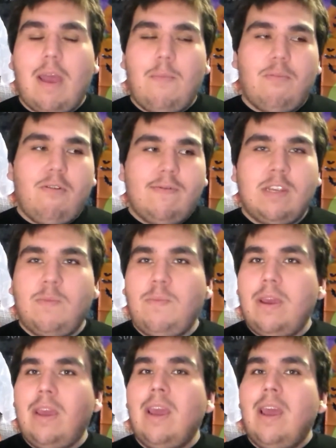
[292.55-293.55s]
that proved to
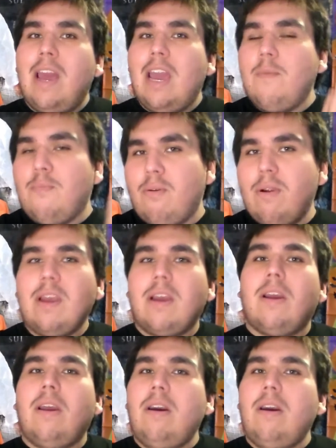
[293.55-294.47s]
be a pretty